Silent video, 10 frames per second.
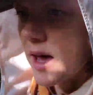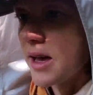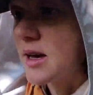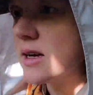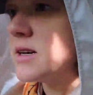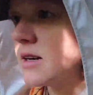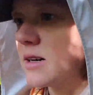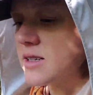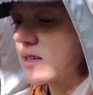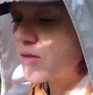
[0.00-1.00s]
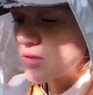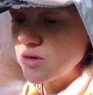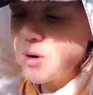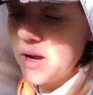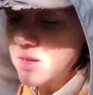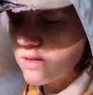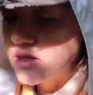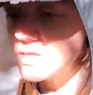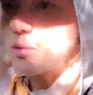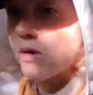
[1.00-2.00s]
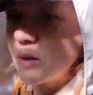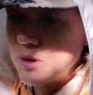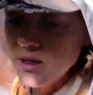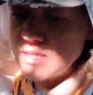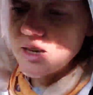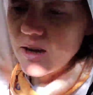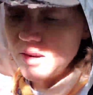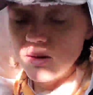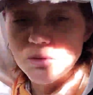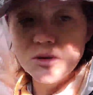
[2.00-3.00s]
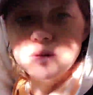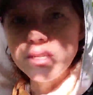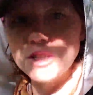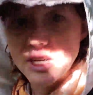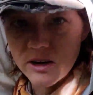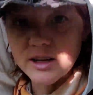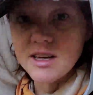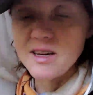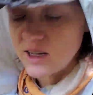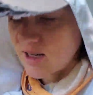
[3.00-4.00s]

and it said for through hikers, they'll probably need to carry it between Cherokee